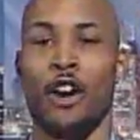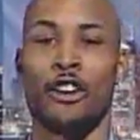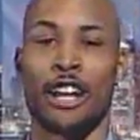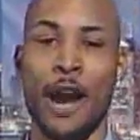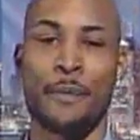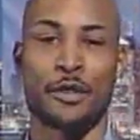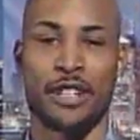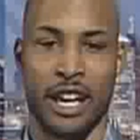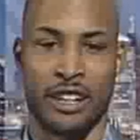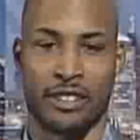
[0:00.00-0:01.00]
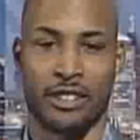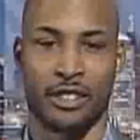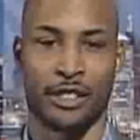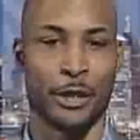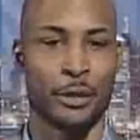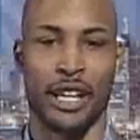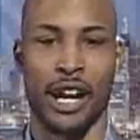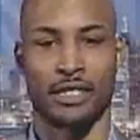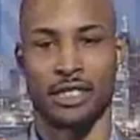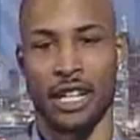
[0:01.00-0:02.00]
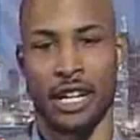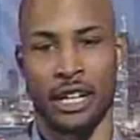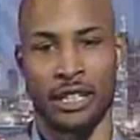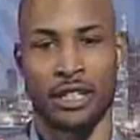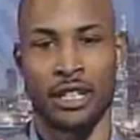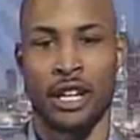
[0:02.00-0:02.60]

On April 9th, 2009,